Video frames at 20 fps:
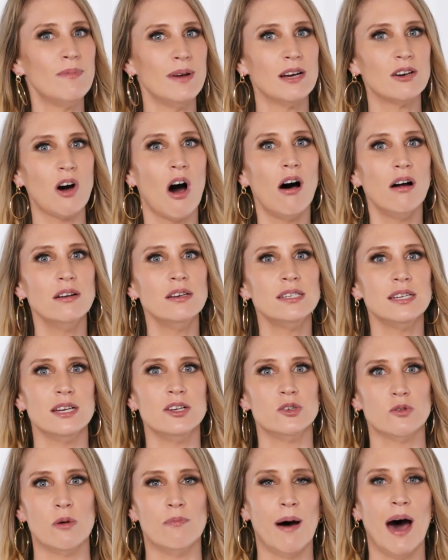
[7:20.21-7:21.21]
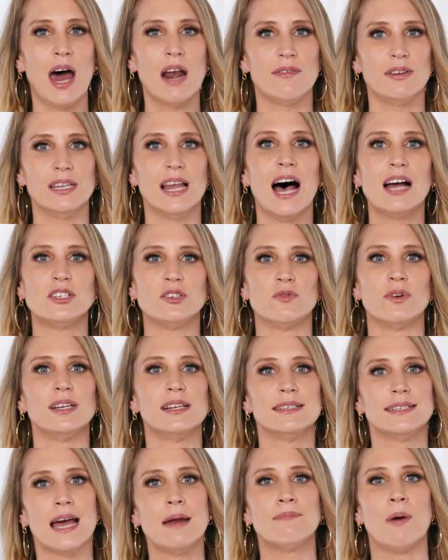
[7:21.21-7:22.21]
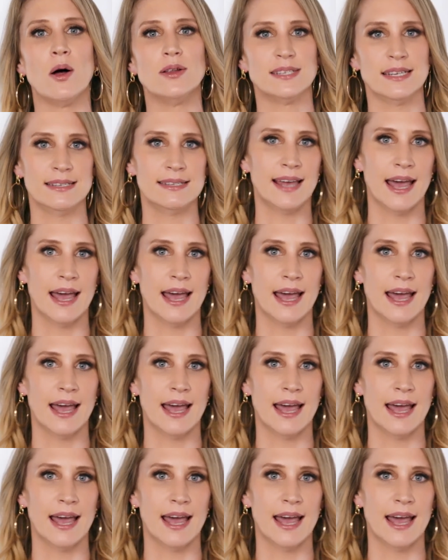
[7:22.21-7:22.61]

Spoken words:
been conned into a part of a larger real estate Ponzi